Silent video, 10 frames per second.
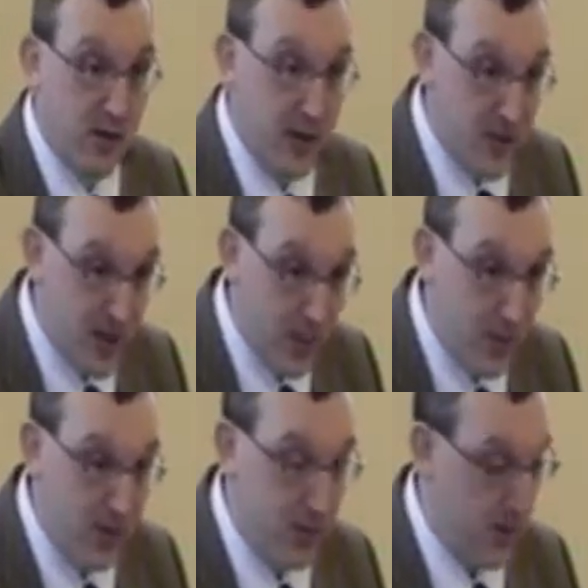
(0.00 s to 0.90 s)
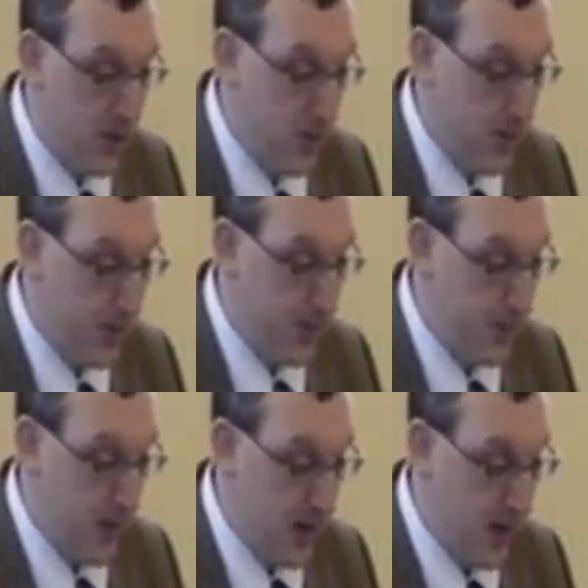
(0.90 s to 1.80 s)
They're an example to us
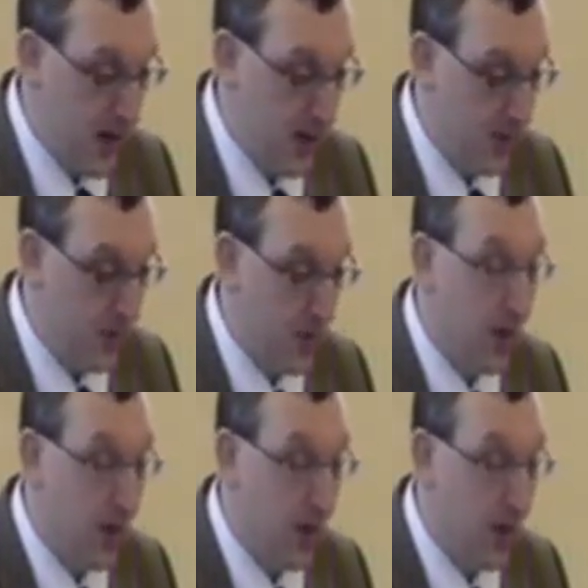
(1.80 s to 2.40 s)
in that.